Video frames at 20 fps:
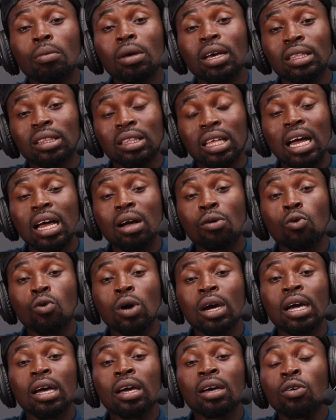a time
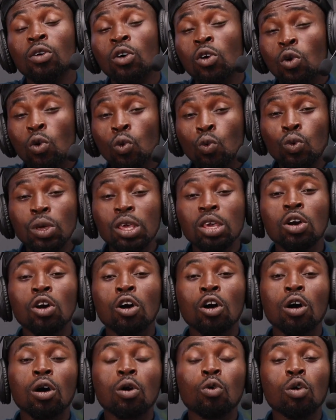where we
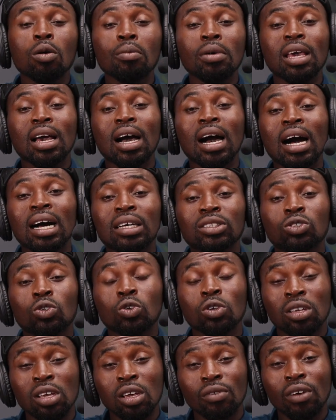all will be asked
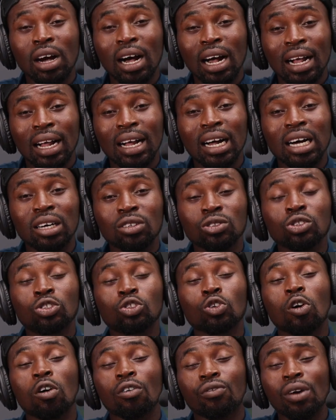to give
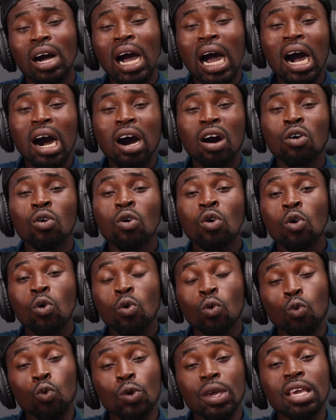account of how
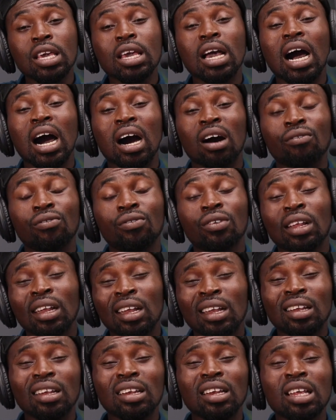we have
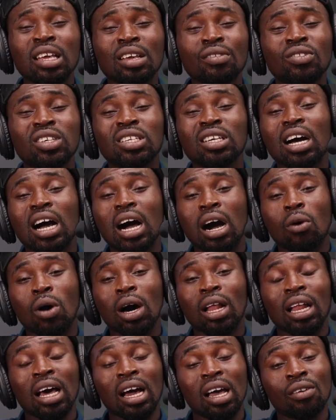lived
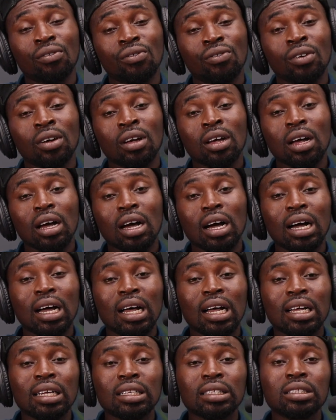our life.
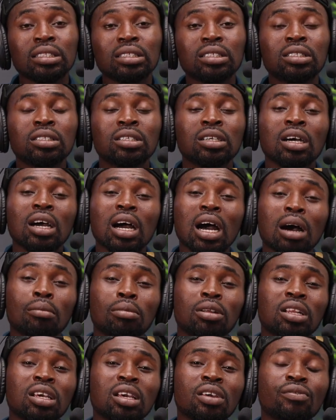And I
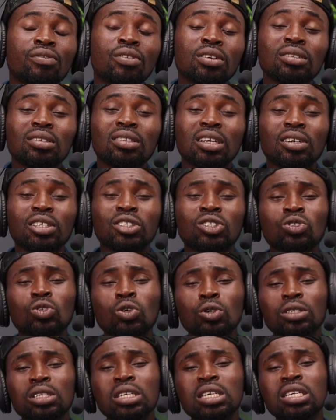believe there is
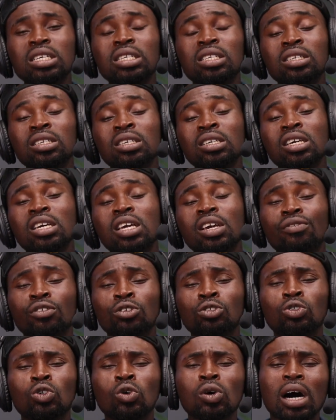no need,
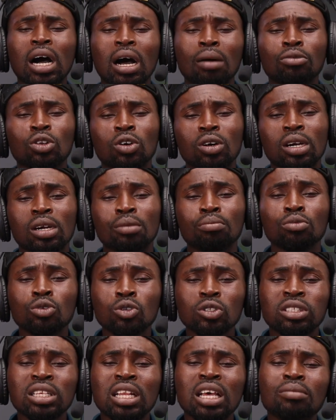even though I'm not a
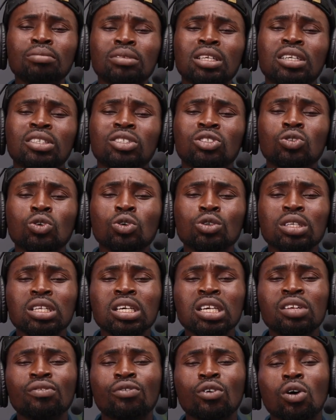Muslim, there is no
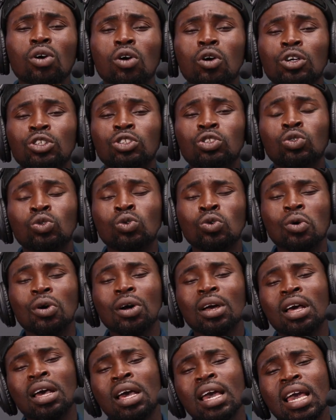need for us to
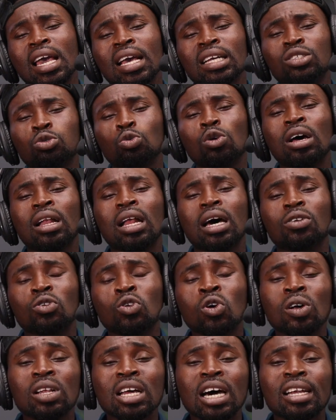hate one
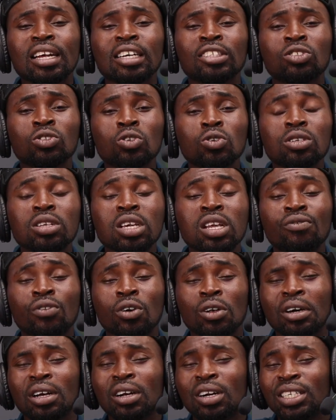another. There's no need
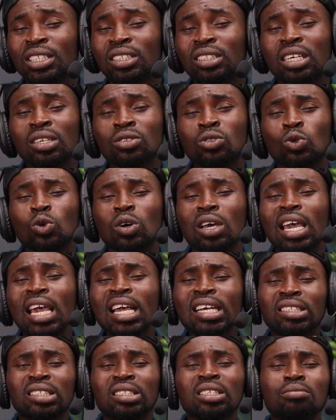for the Christian to
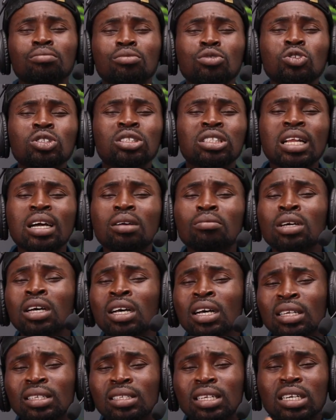hate the
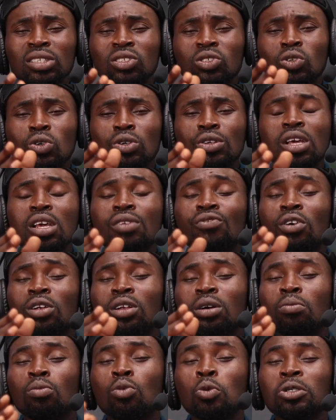Muslim. There's no need
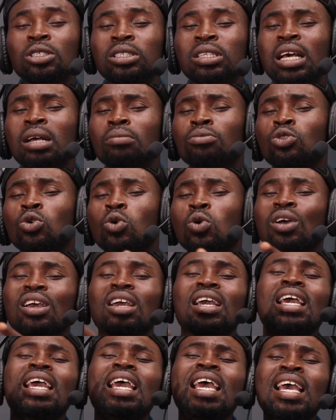for the Muslim to
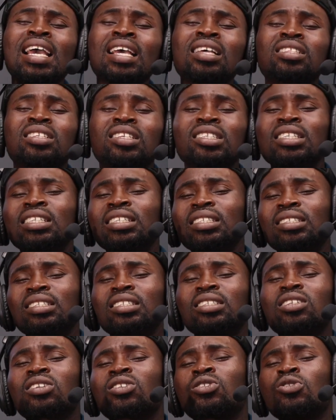hate
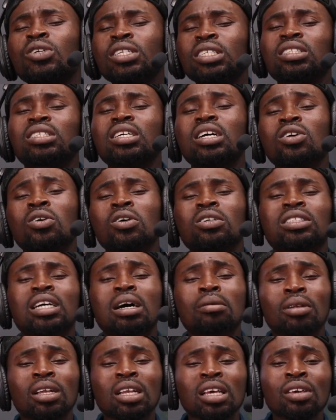the Christian, because
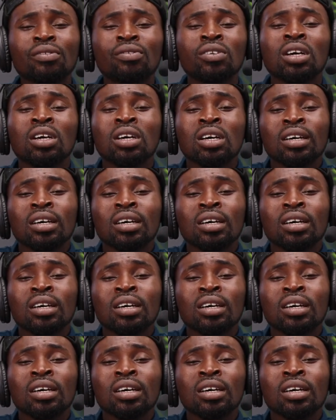I believe